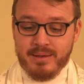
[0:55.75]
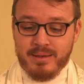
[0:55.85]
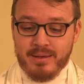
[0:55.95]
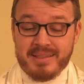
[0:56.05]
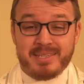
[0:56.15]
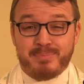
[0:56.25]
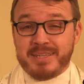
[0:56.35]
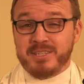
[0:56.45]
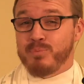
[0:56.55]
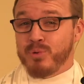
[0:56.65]
This may
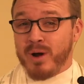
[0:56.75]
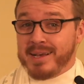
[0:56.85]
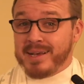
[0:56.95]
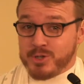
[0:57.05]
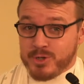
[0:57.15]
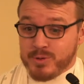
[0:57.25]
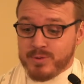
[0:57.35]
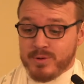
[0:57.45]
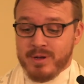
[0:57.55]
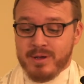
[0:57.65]
surprise you,
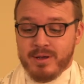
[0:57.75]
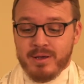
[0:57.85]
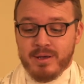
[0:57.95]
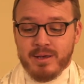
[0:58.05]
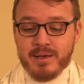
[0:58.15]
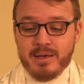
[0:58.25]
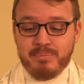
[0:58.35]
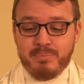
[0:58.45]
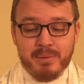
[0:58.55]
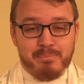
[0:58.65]

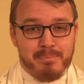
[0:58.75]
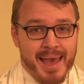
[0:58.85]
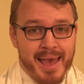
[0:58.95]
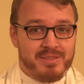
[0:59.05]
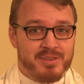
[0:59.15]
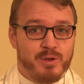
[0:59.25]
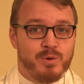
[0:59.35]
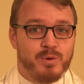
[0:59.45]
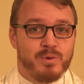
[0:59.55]
but Matthew